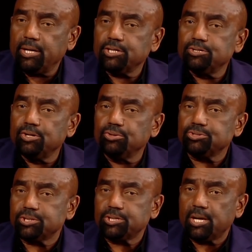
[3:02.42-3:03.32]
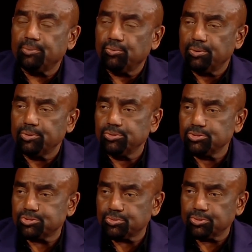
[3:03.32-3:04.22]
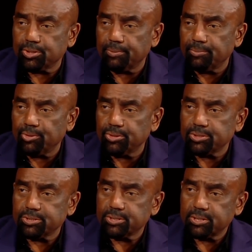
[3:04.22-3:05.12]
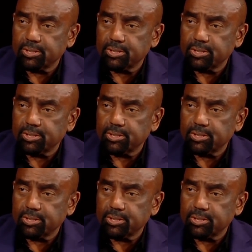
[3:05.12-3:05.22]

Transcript: It is those type of women who are screwing up the boys.